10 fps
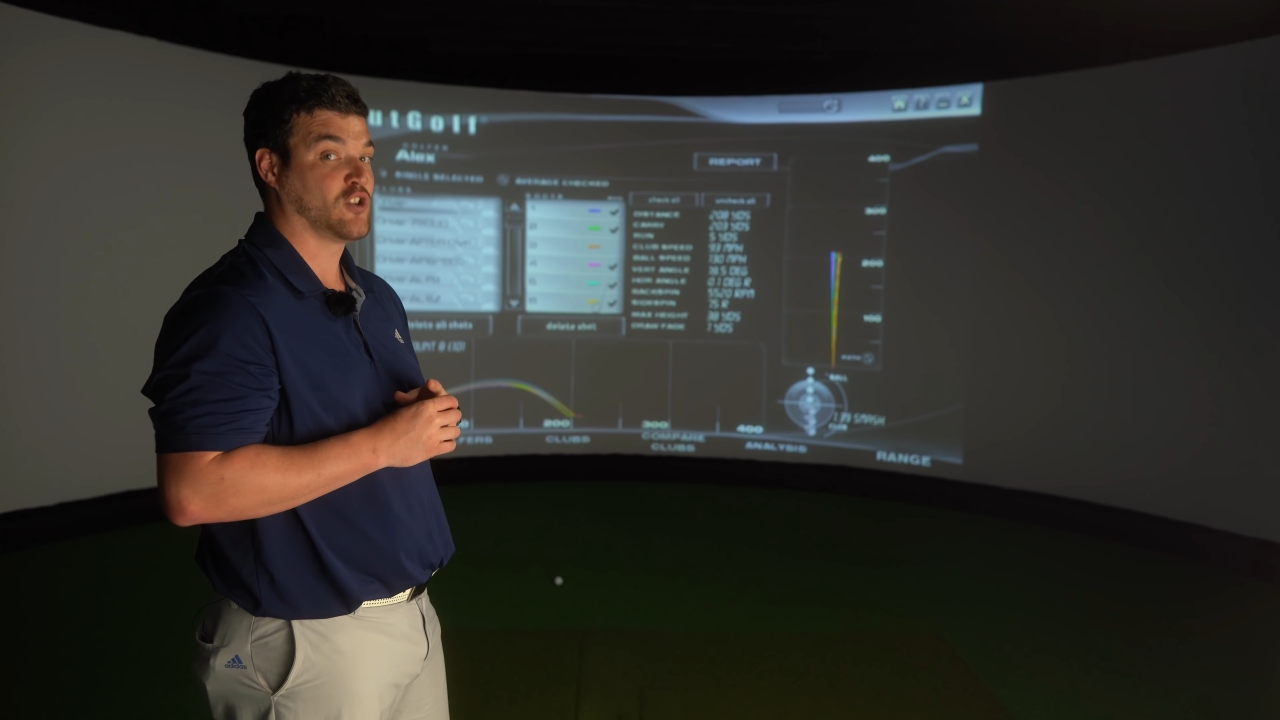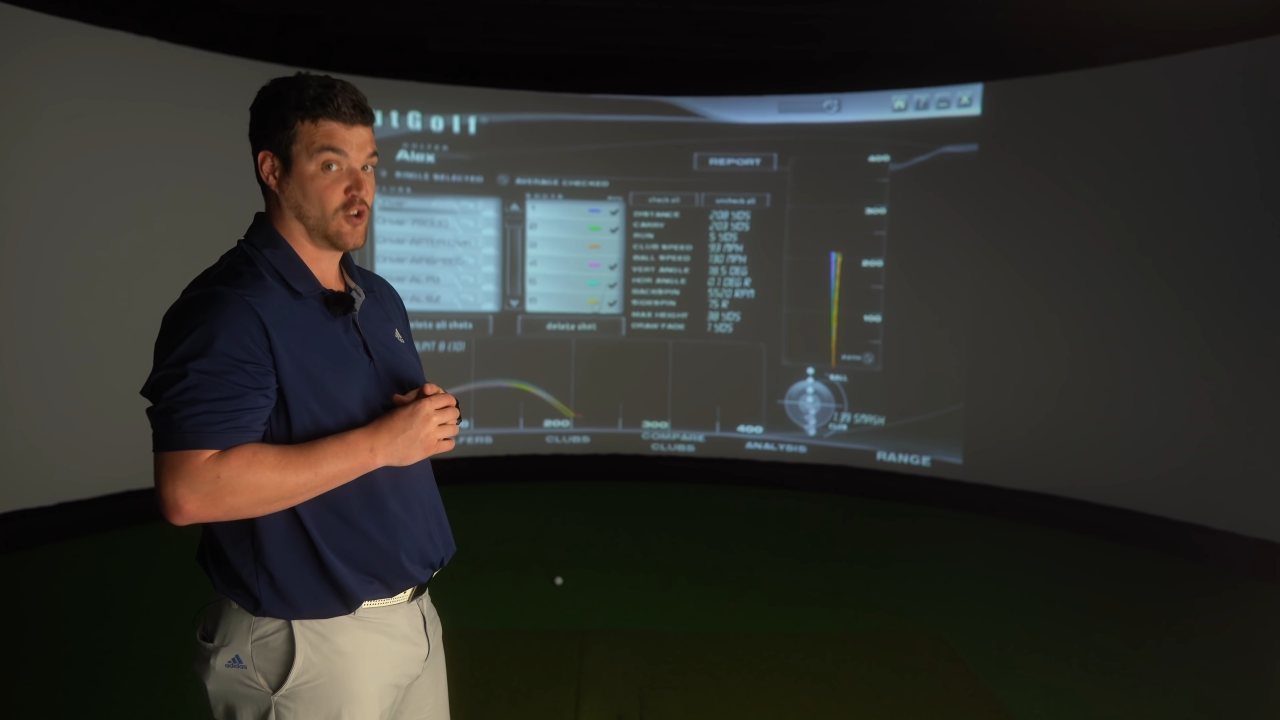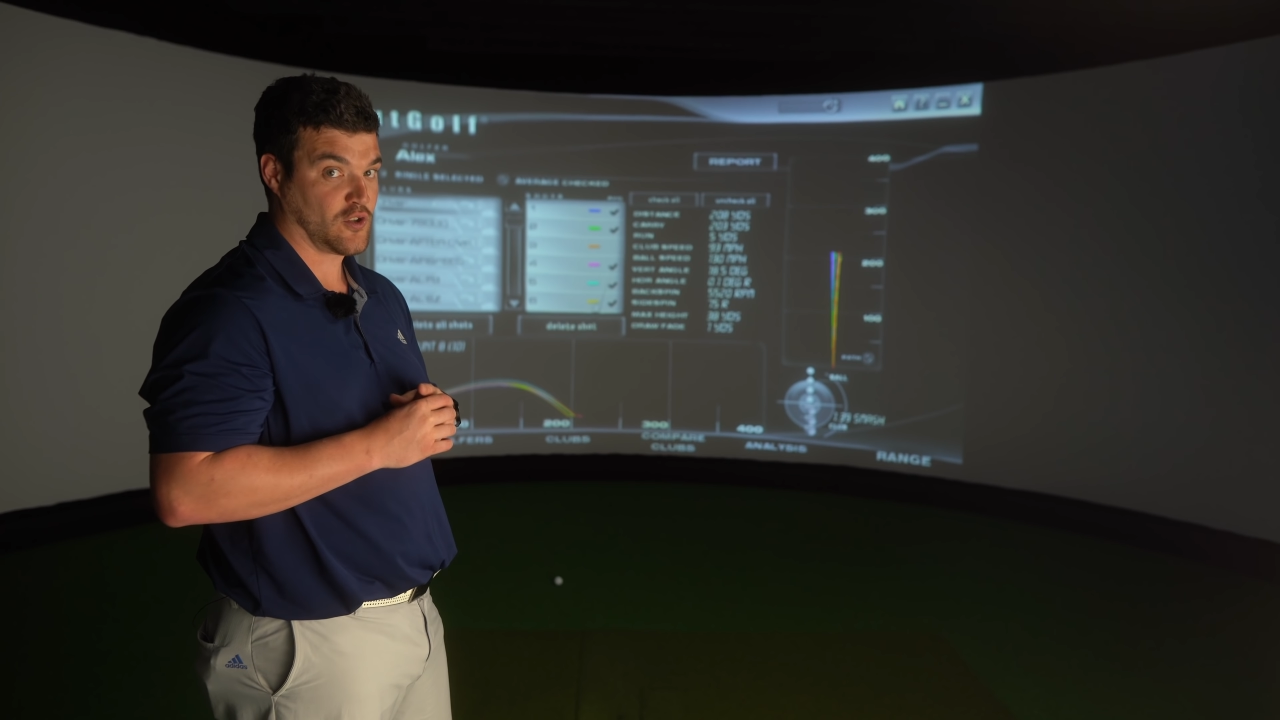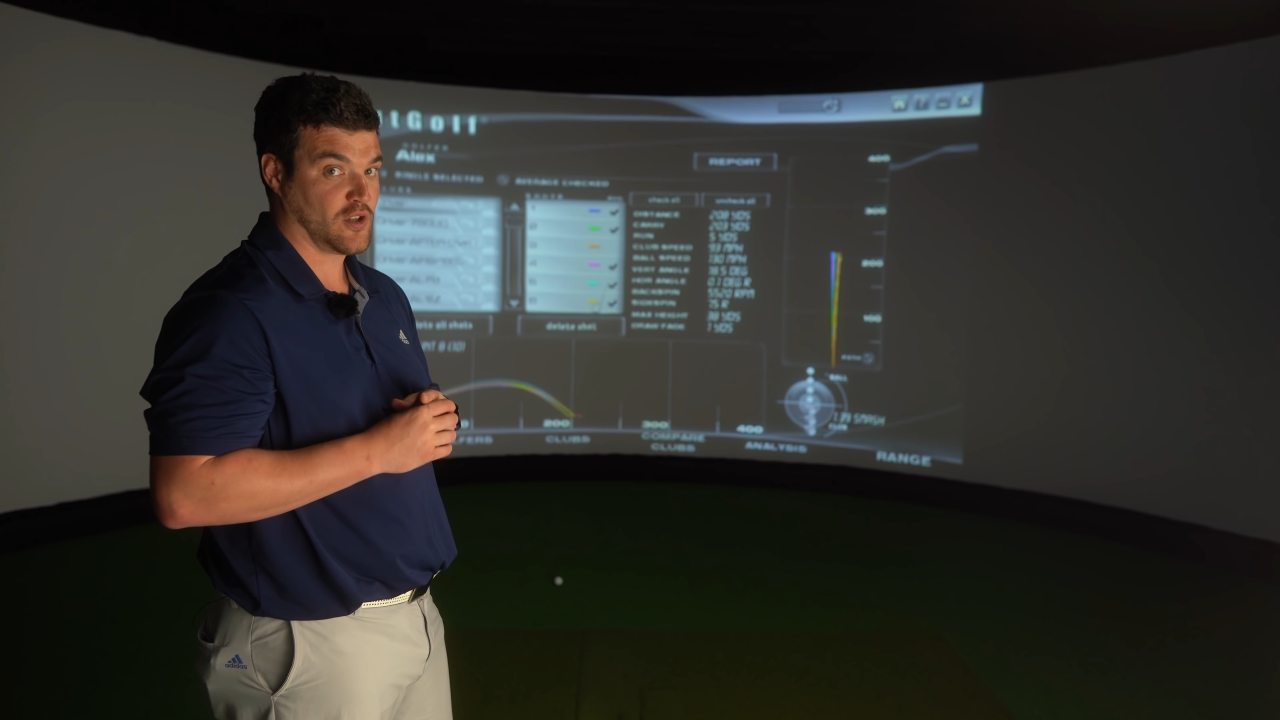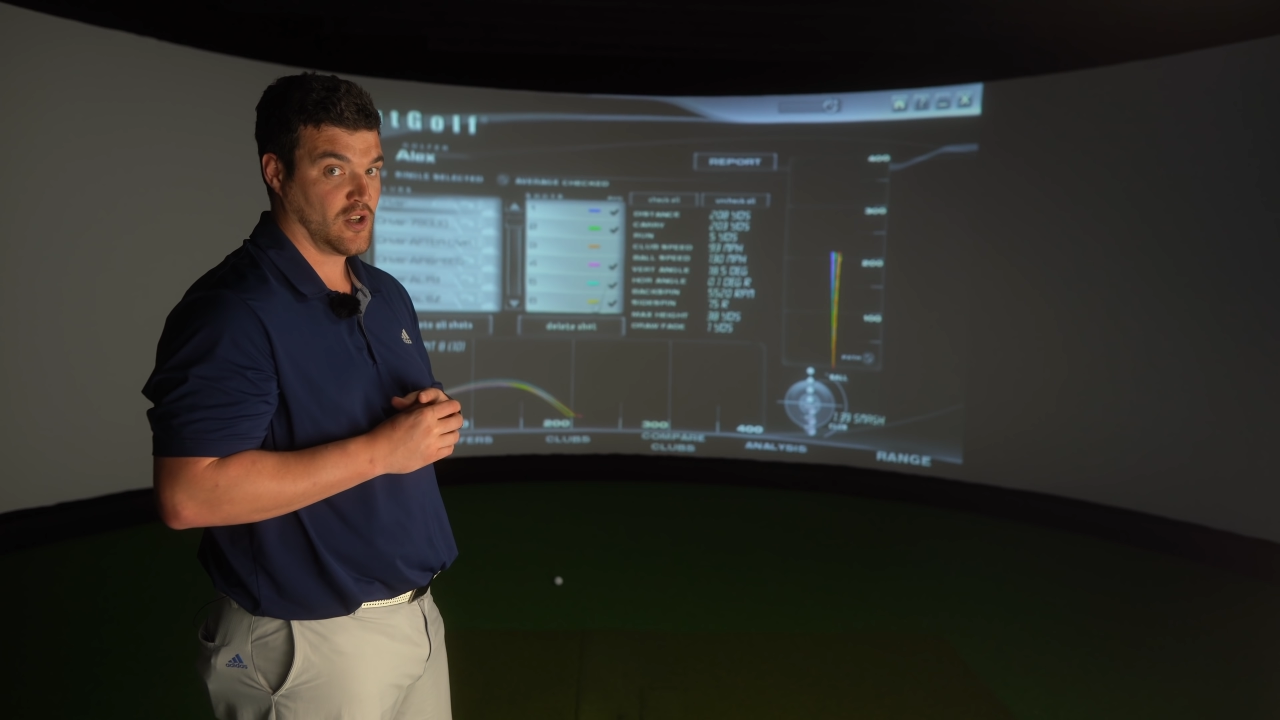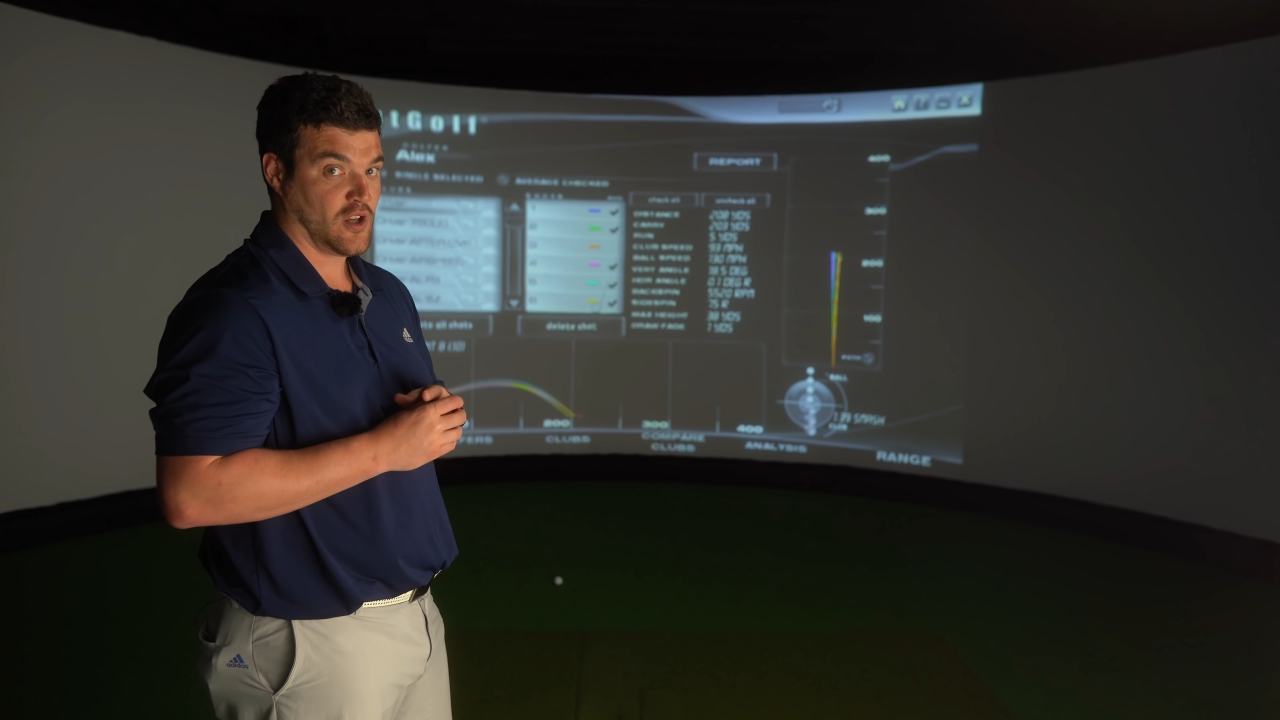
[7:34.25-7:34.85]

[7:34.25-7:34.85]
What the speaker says: could